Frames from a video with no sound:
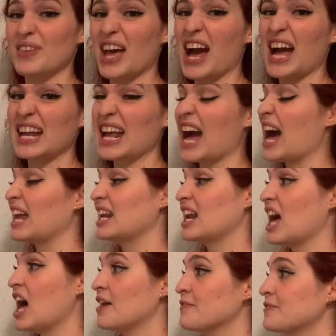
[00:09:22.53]
I'd had
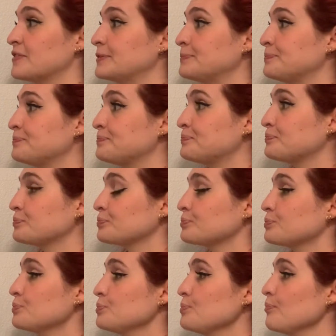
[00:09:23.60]
enough.
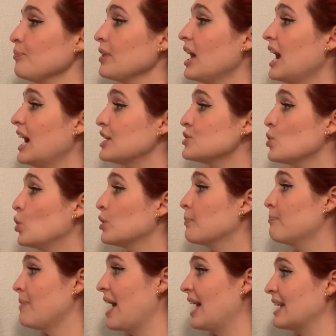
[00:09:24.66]
I told
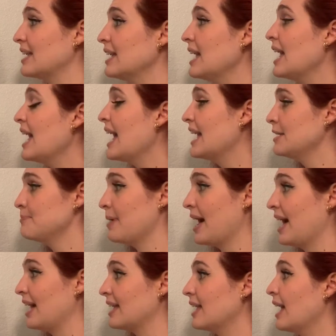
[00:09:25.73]
Meg and
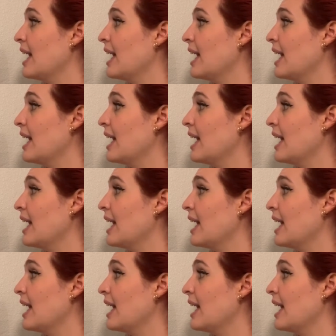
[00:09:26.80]
Peg